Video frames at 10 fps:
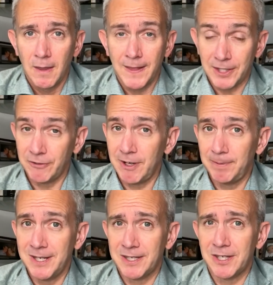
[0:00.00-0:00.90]
That's a great
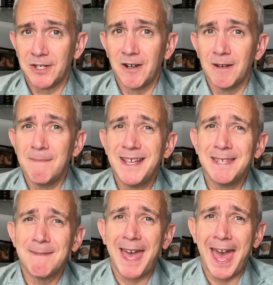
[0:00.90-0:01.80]
place to start, and make
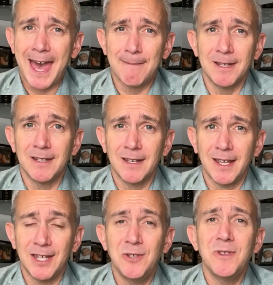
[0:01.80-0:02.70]
them a habit
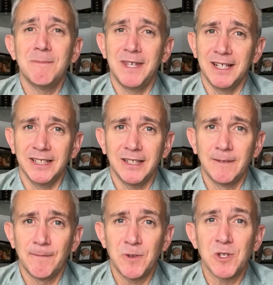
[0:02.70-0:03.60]
and do them daily.
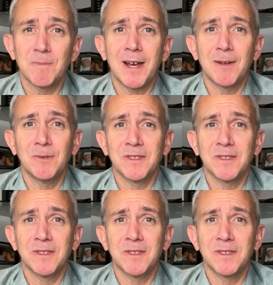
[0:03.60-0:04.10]
Your spine will